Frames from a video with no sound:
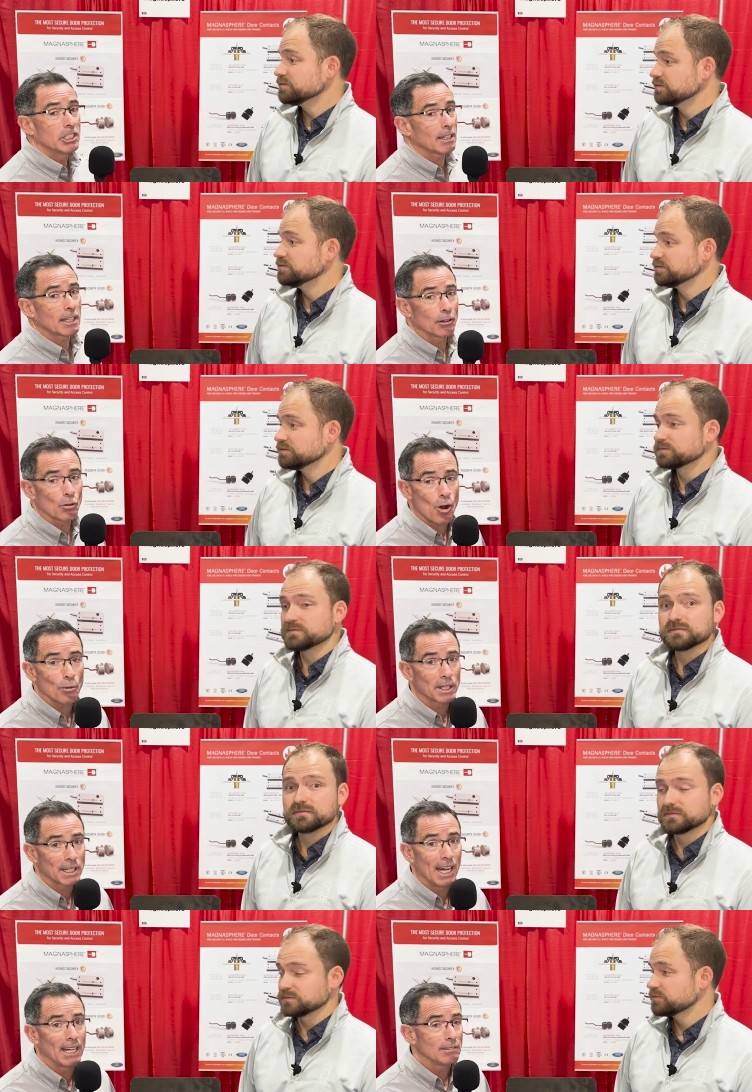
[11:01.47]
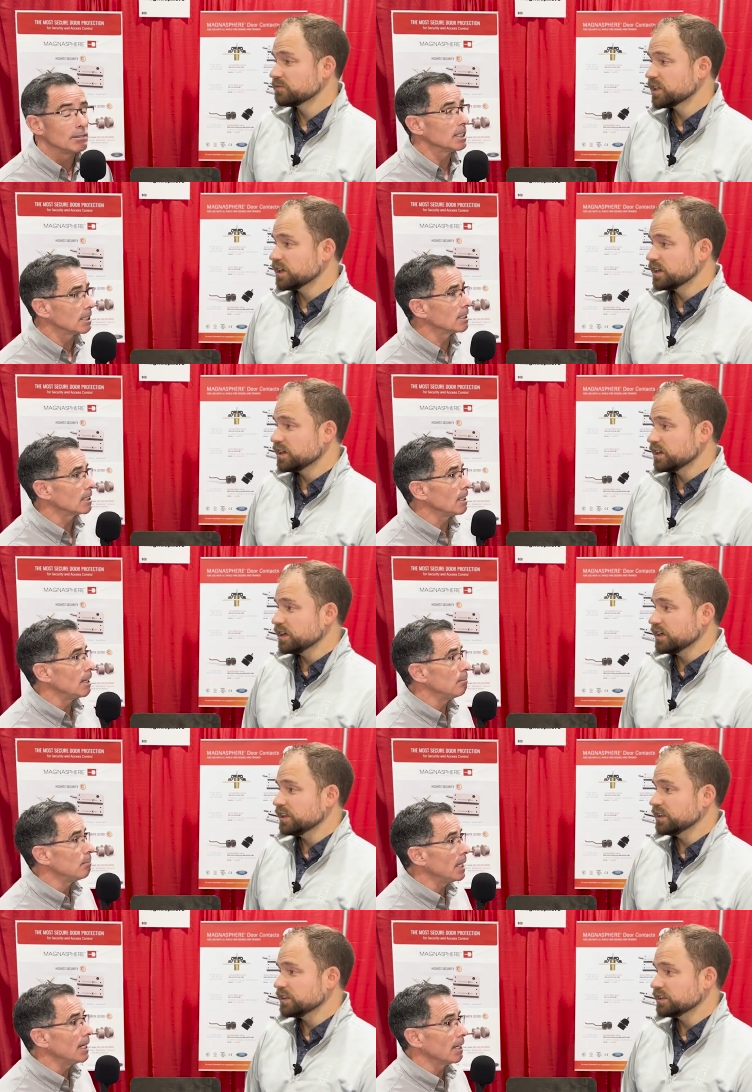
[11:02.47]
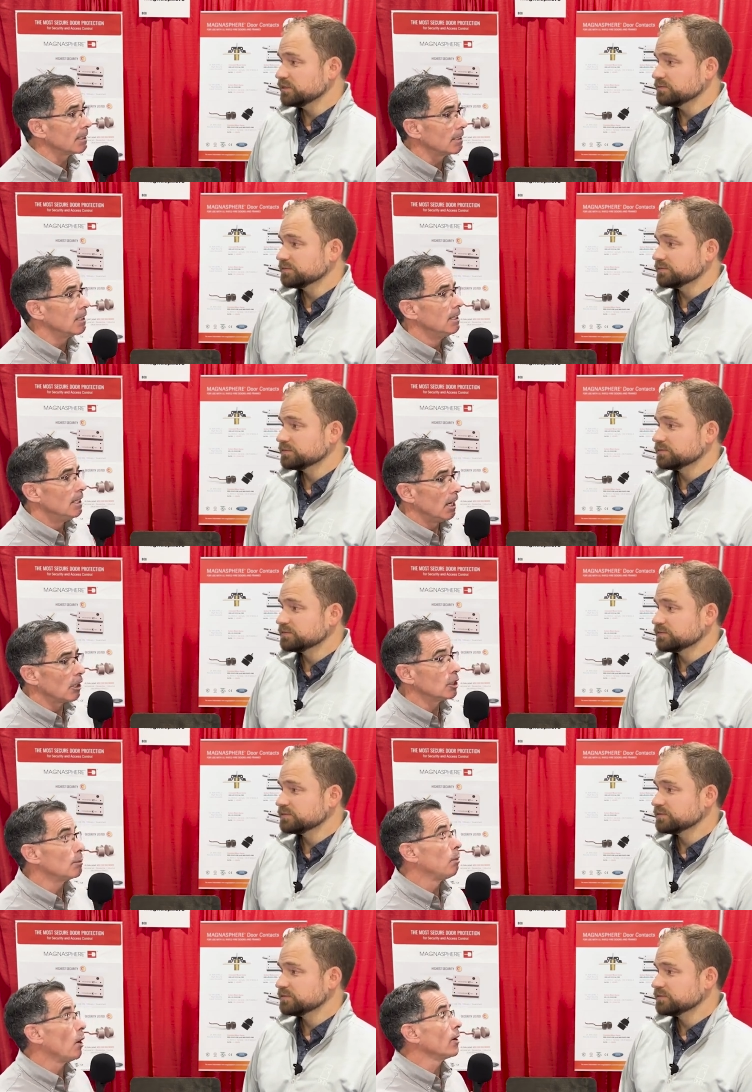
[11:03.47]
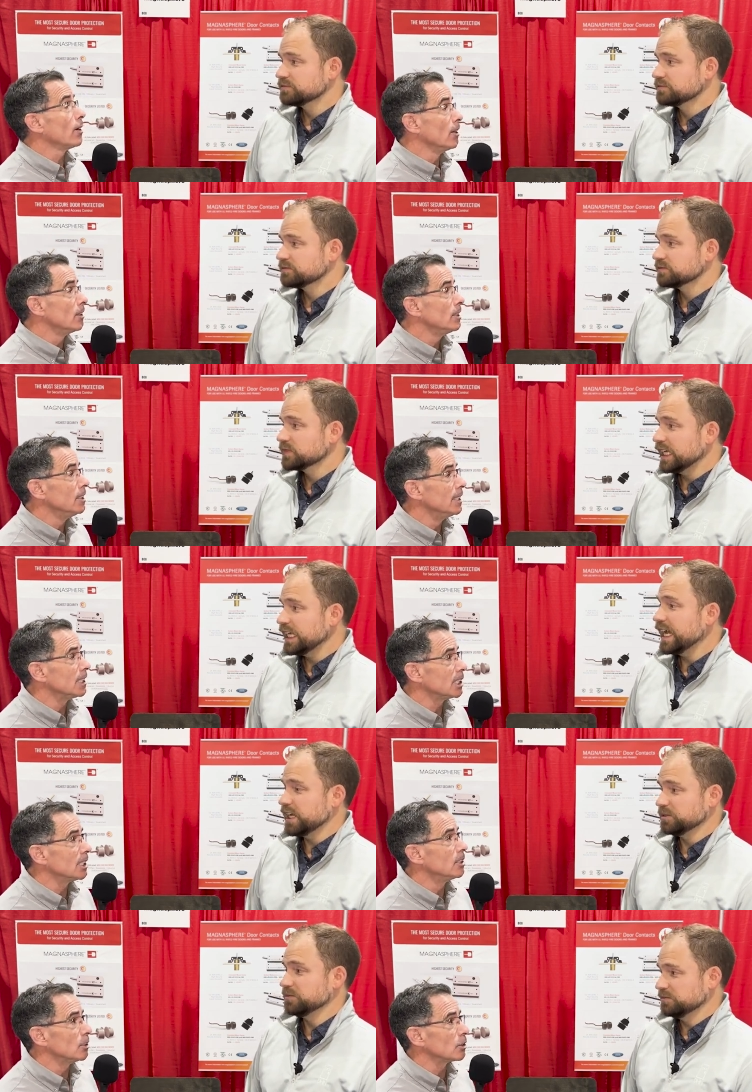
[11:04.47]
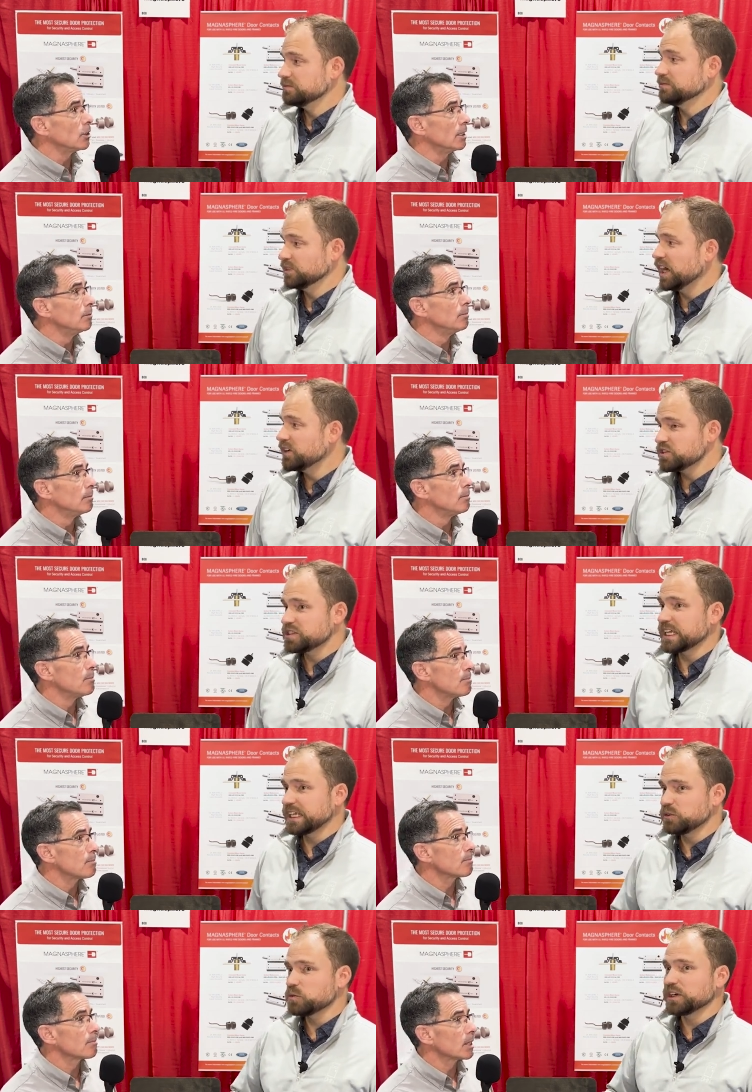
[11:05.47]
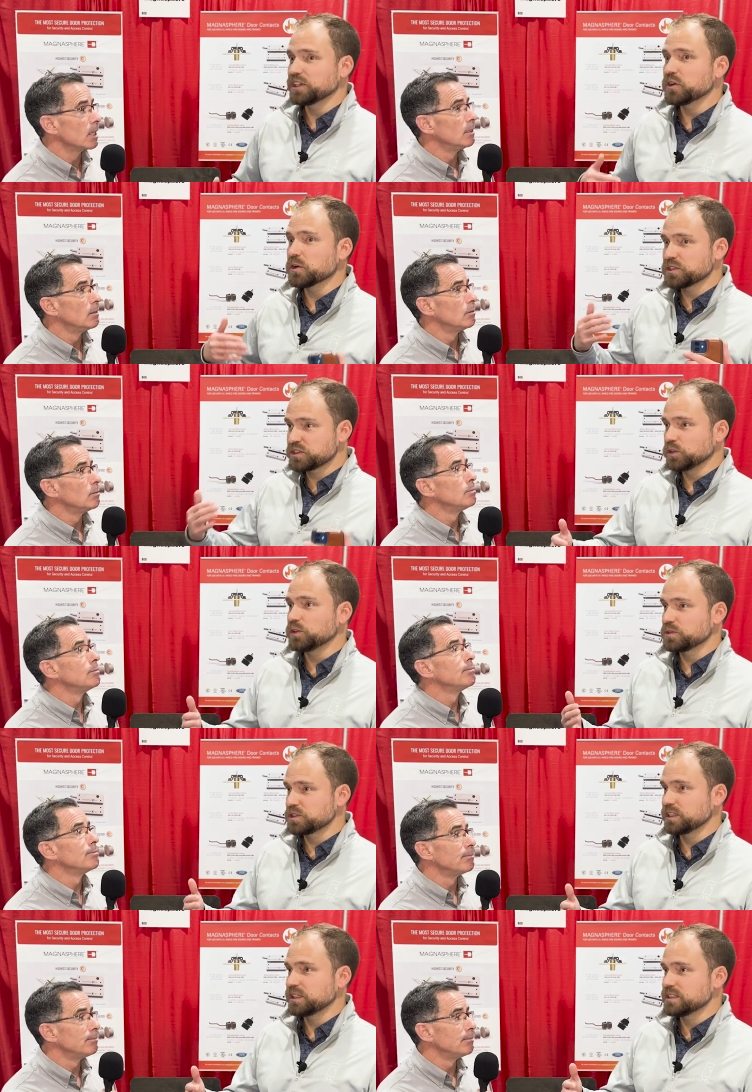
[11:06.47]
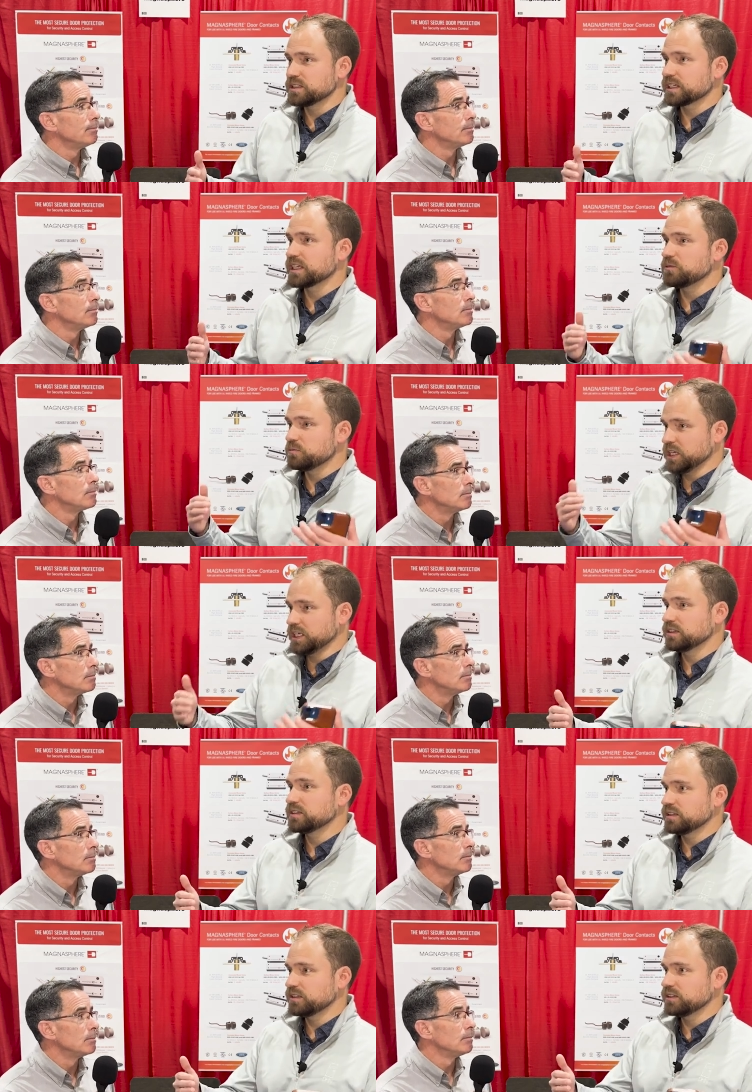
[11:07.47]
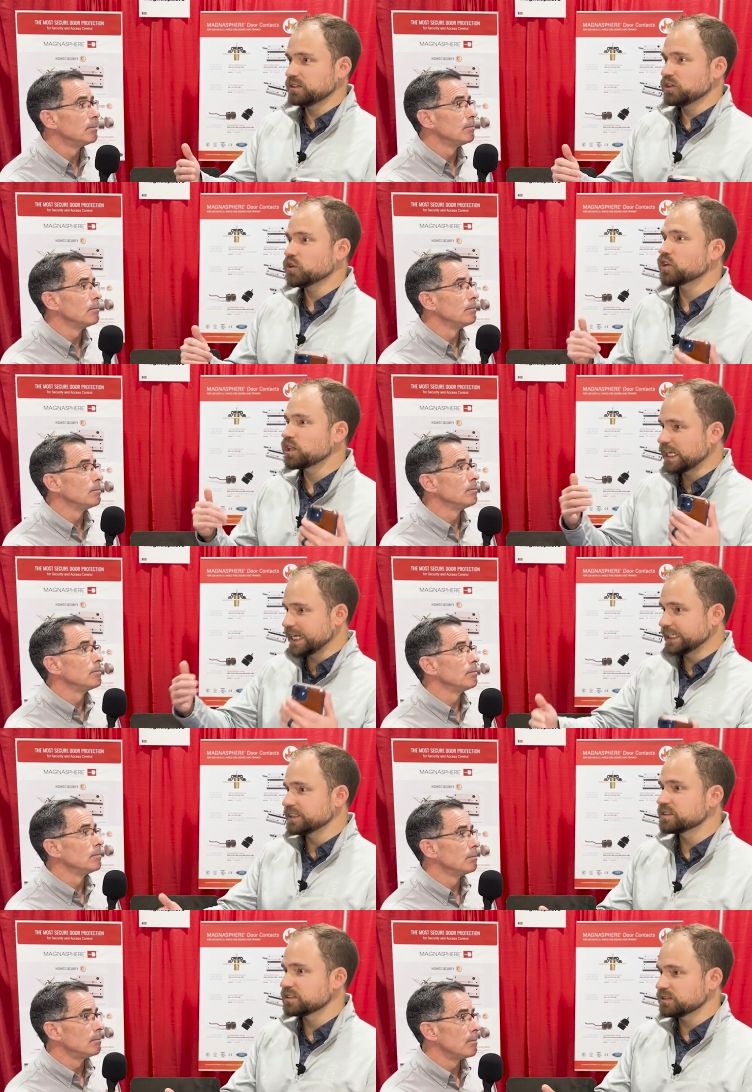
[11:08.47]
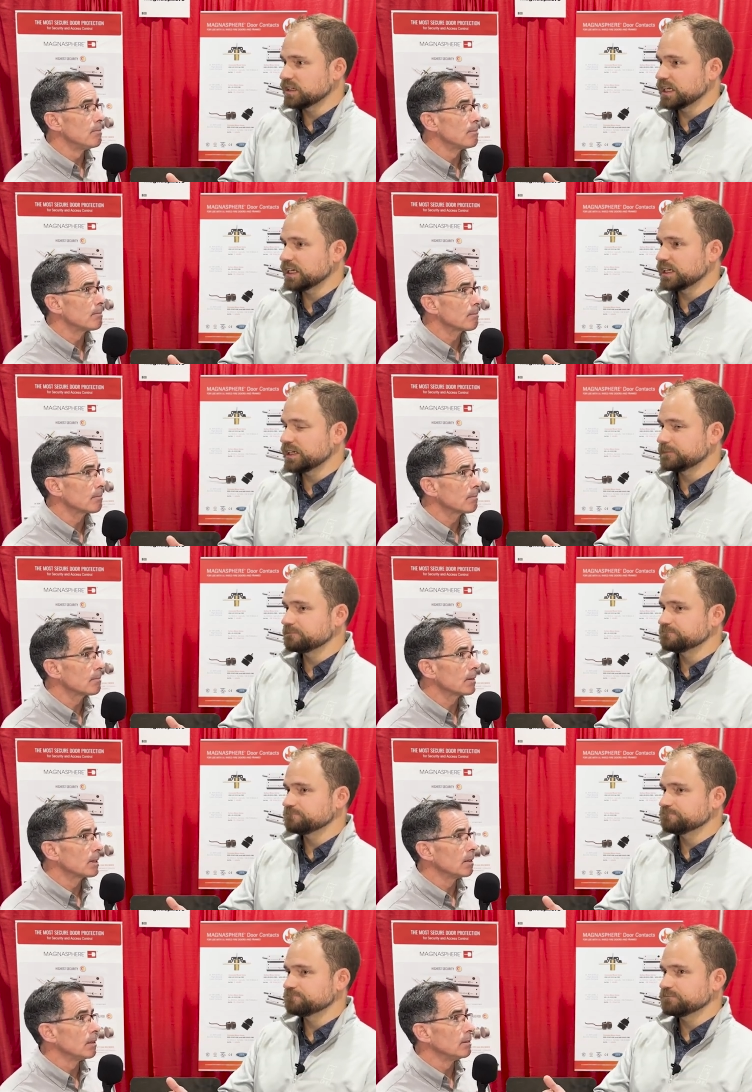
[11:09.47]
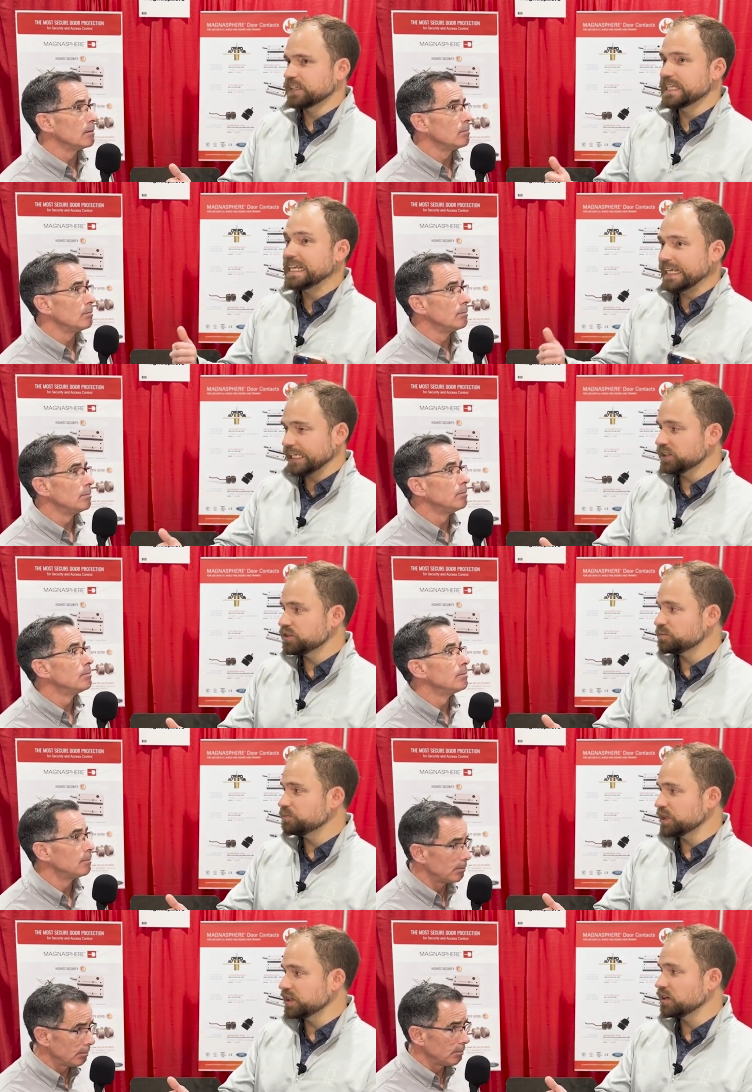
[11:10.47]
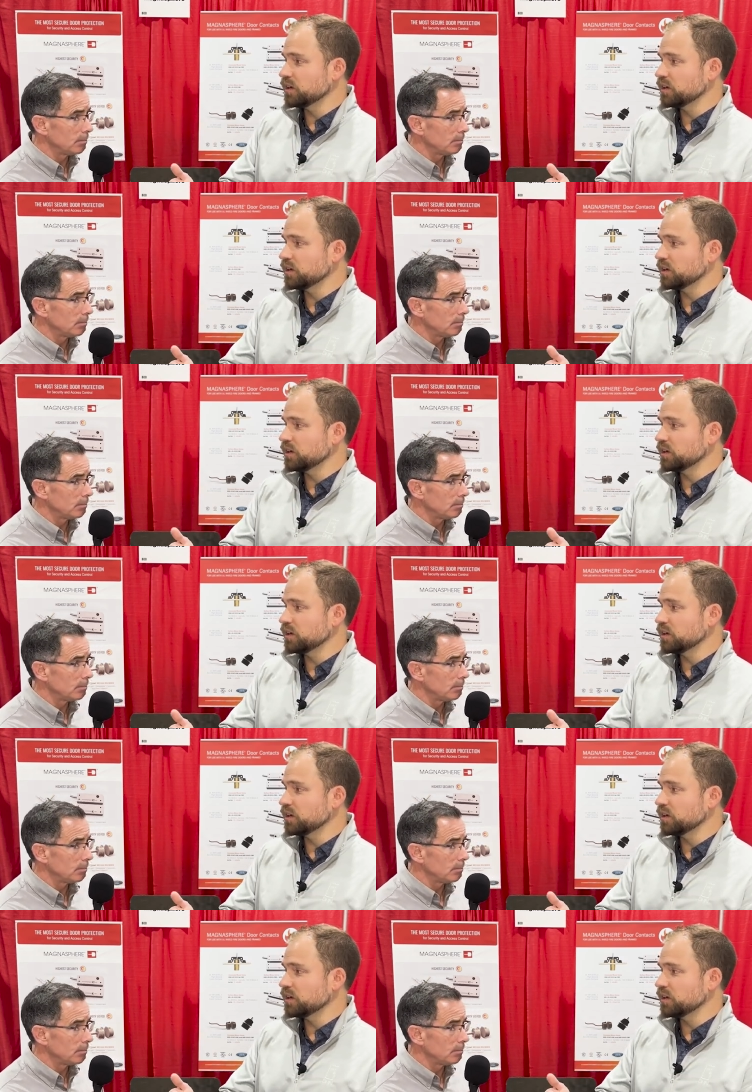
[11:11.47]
Speaker 1: nothing wrong with that. It's uh, being a, a good partner in this yeah. industry.
Speaker 2: Understanding where your solutions can meet your clients' um, needs, but then